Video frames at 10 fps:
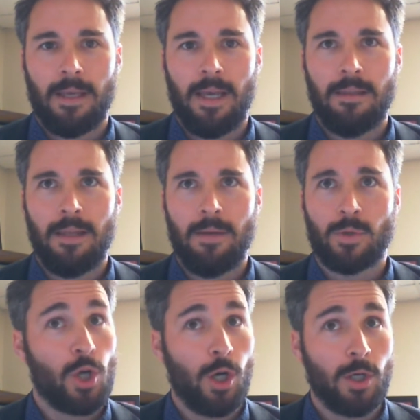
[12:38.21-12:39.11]
they
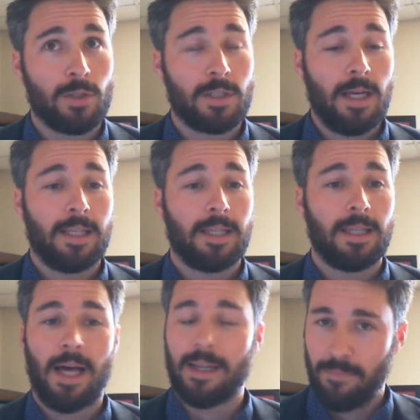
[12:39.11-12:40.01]
were charged a
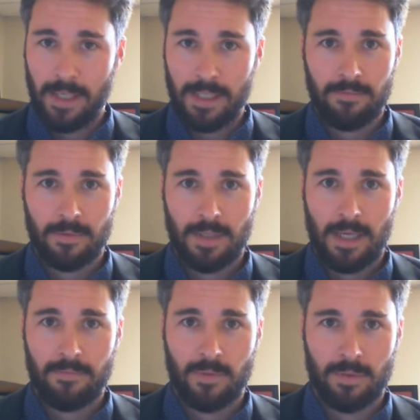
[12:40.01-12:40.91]
lot of money for
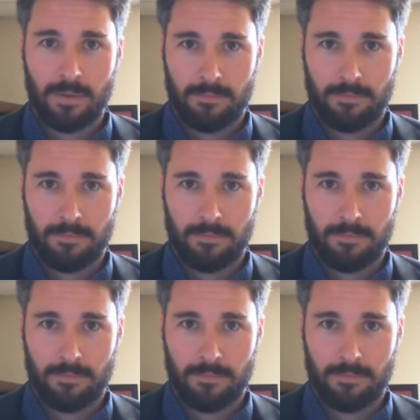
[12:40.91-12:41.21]
that food.